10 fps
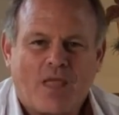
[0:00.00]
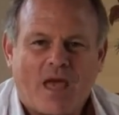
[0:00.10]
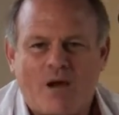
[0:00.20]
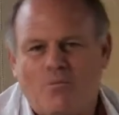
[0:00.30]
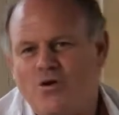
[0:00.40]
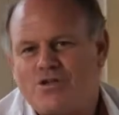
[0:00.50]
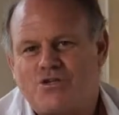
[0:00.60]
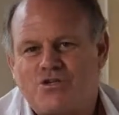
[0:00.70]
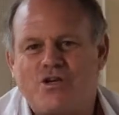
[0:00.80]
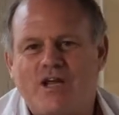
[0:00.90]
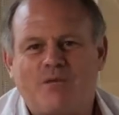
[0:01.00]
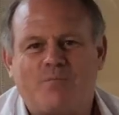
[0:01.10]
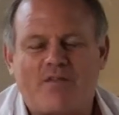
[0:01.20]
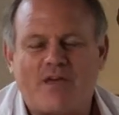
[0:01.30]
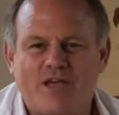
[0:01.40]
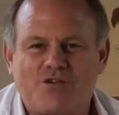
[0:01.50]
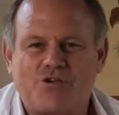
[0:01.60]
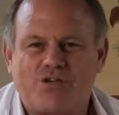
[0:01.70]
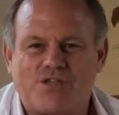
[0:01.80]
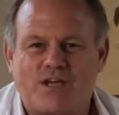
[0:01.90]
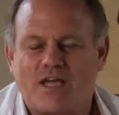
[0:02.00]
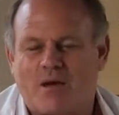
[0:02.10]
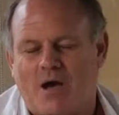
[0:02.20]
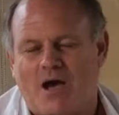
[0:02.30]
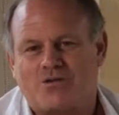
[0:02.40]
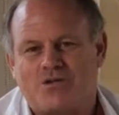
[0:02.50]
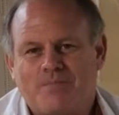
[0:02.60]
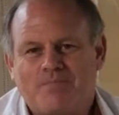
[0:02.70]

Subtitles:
And I'm always intrigued by the histories that come out